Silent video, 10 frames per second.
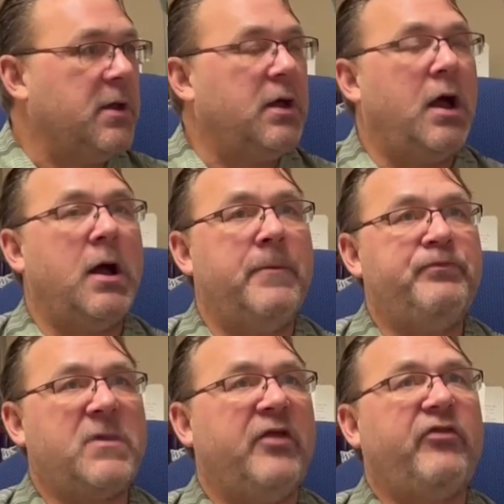
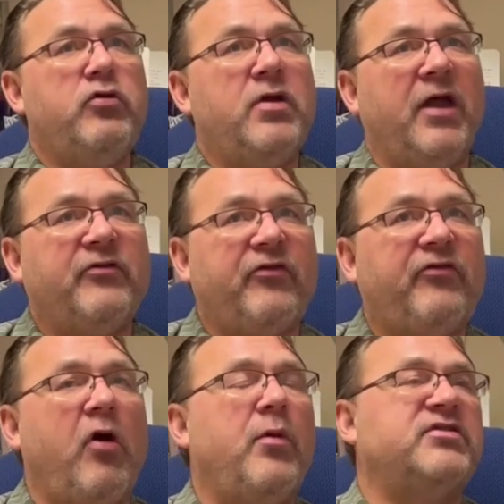And so you guys are
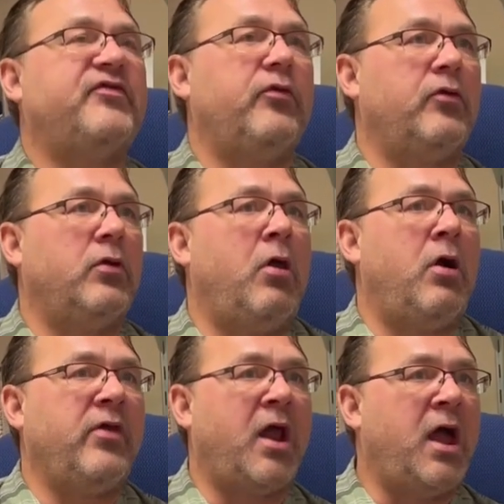so much further along
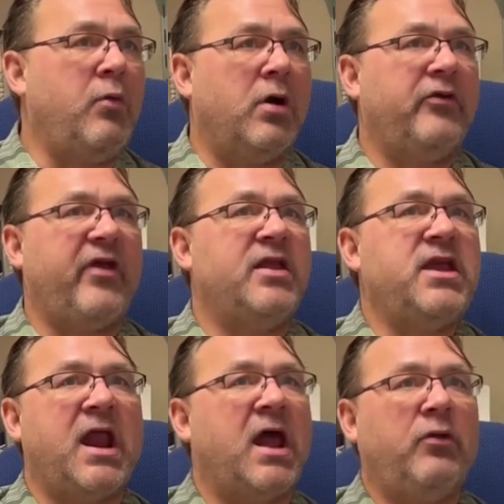than I was, and
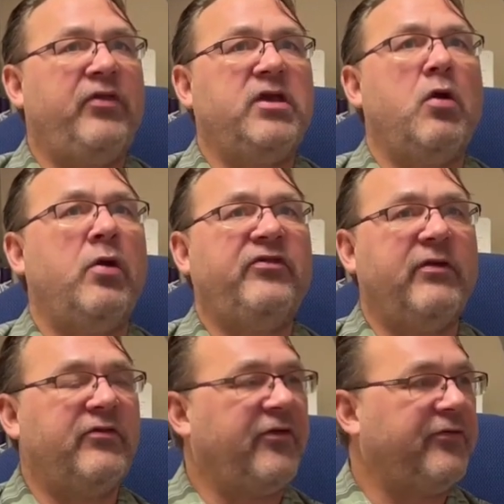yet I don't think you always give
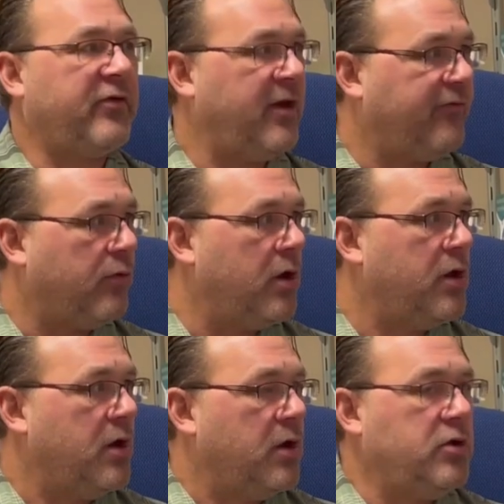yourselves credit for it.
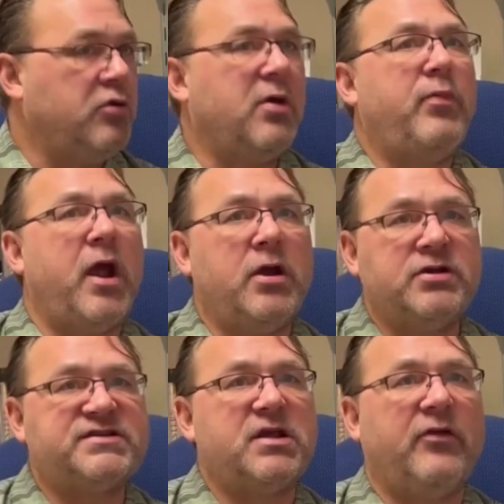You compare
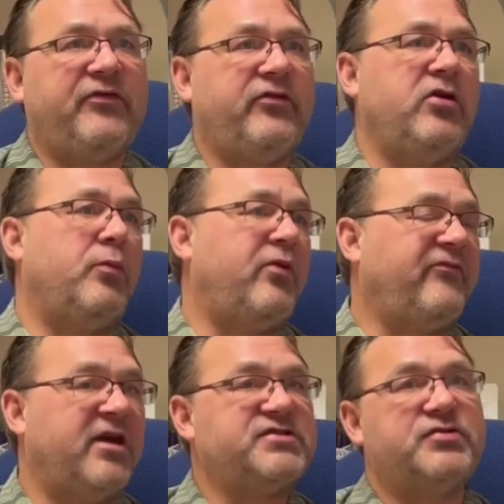yourselves to your
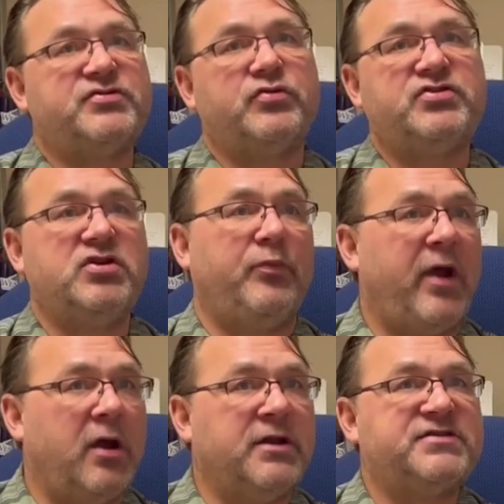professors or to your
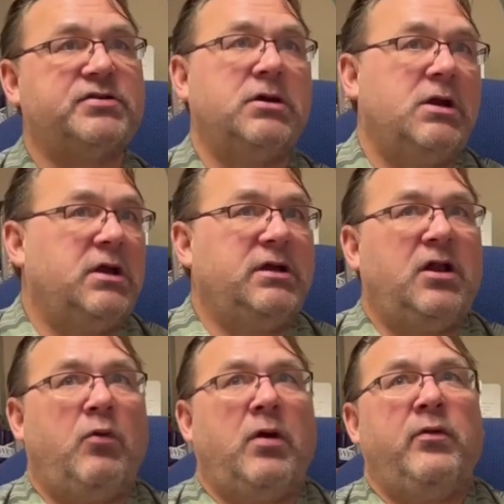parents, or
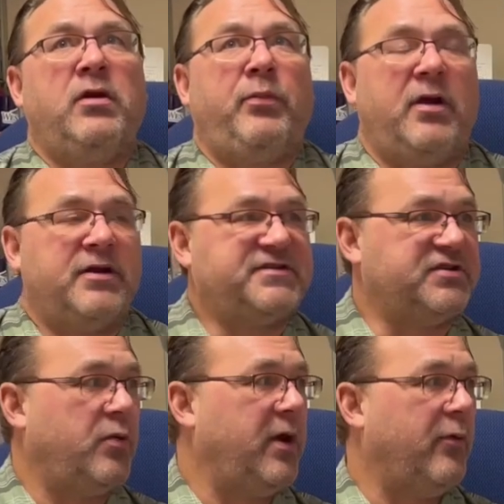where were your parents at
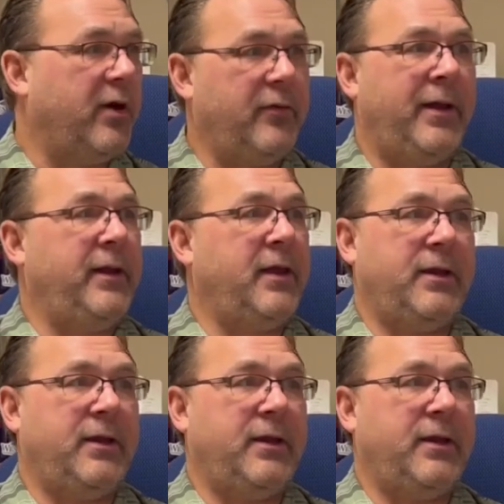21, right?